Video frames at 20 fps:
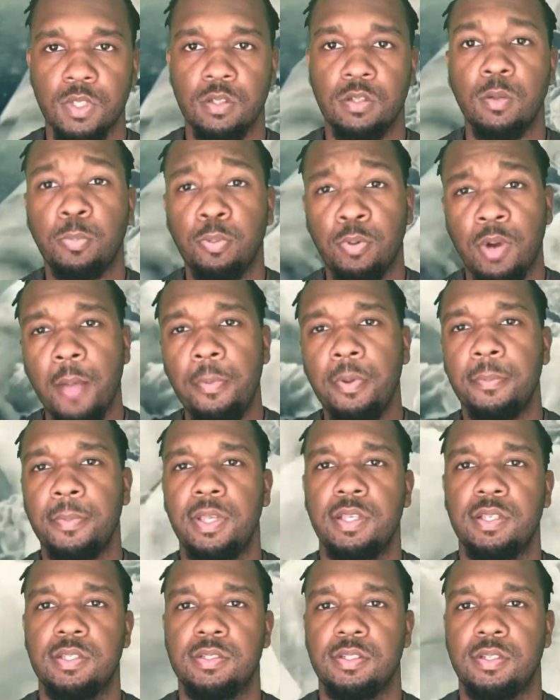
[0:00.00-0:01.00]
The problem
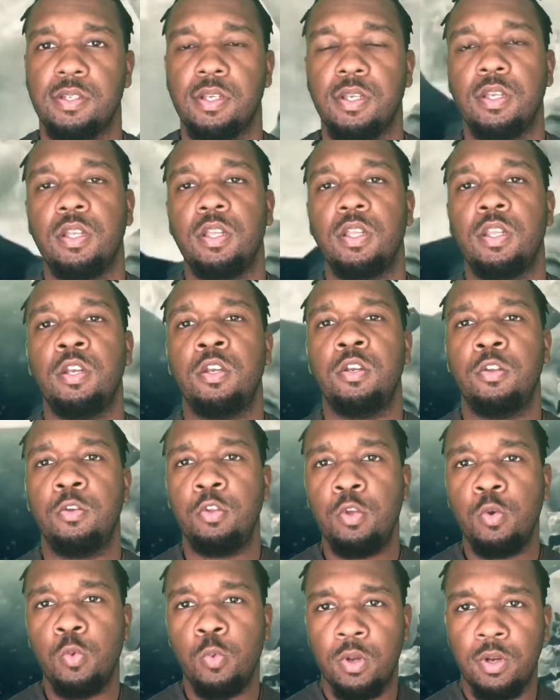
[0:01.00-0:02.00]
is, do
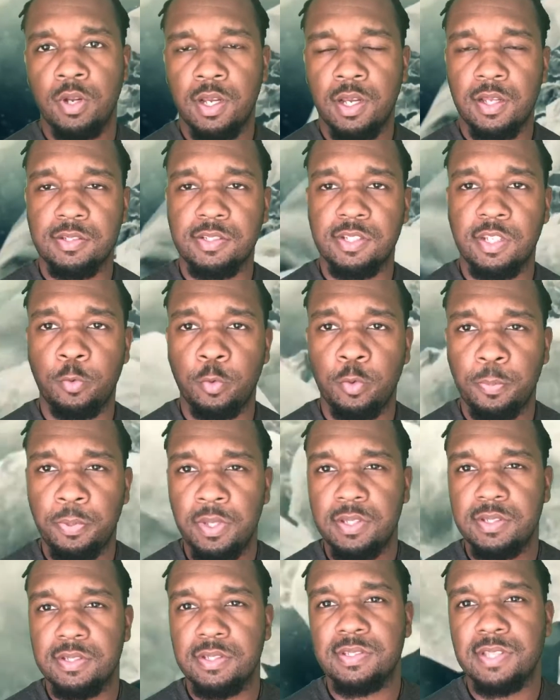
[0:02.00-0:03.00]
you want to constantly
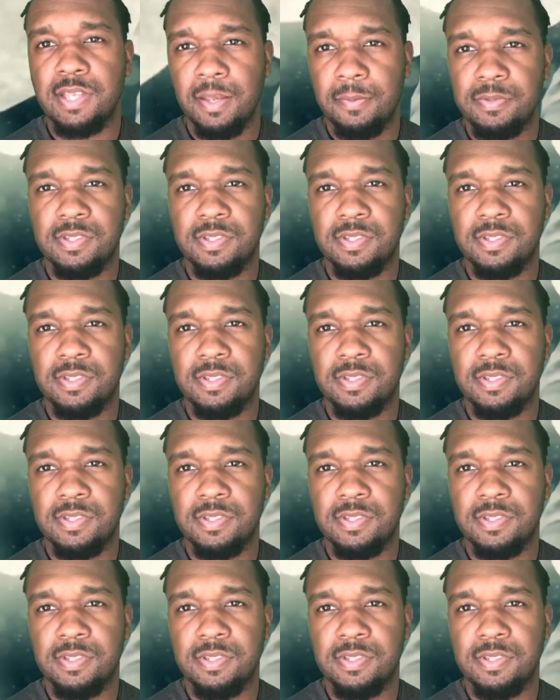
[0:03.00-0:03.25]
repeat the same